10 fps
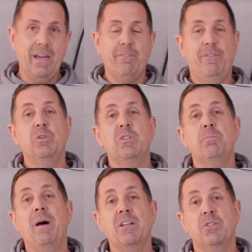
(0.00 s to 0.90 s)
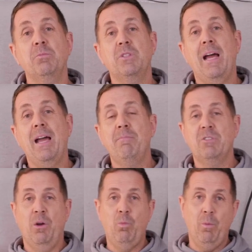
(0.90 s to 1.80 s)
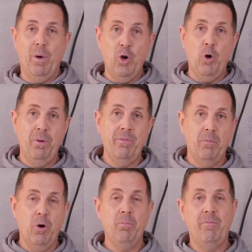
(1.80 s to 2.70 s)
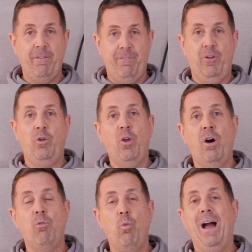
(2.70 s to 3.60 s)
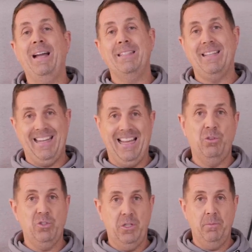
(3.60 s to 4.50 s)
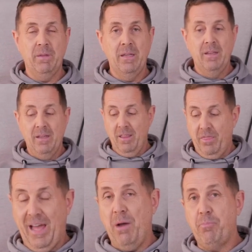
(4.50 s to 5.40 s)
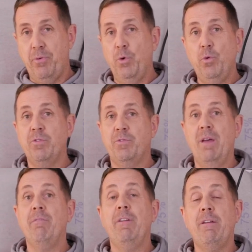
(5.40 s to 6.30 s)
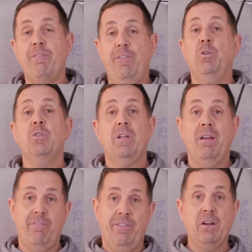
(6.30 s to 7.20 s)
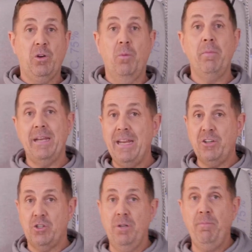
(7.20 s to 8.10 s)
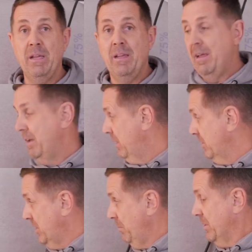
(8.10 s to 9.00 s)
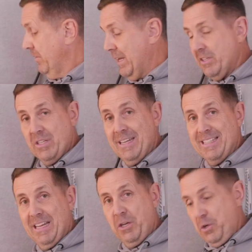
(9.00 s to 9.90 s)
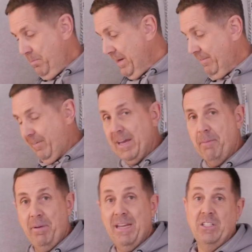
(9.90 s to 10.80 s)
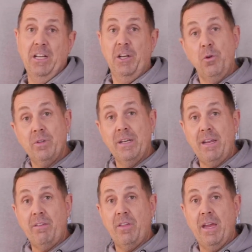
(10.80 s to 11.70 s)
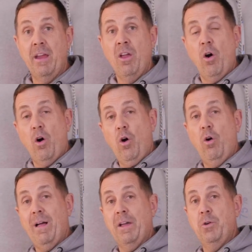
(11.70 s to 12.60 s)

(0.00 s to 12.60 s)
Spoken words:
get filters back sometimes, and when we open them up, they're full of white calcium. That proves that the filter and fan combination, similar to this, it's had a humidifier basically underneath it. All that